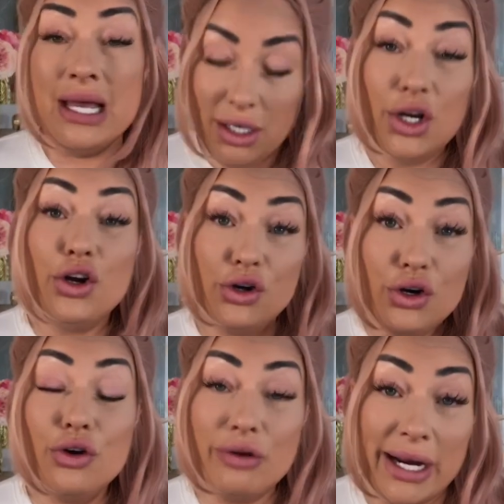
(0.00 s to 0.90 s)
A
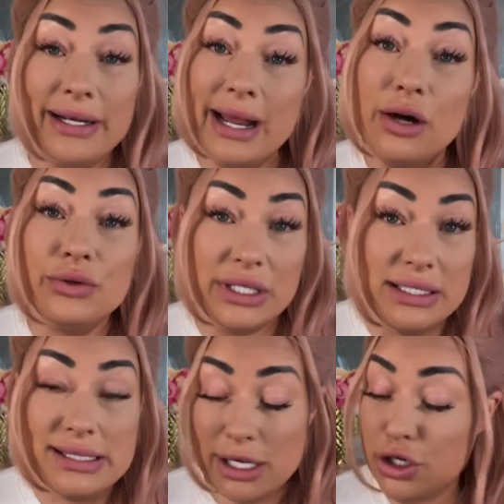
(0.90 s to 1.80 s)
girl right now
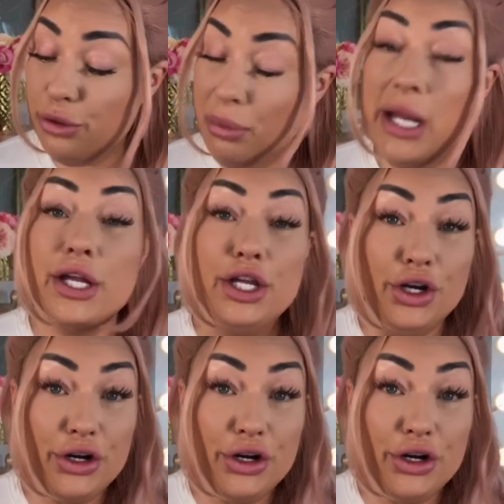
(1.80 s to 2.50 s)
needs a good pedicure,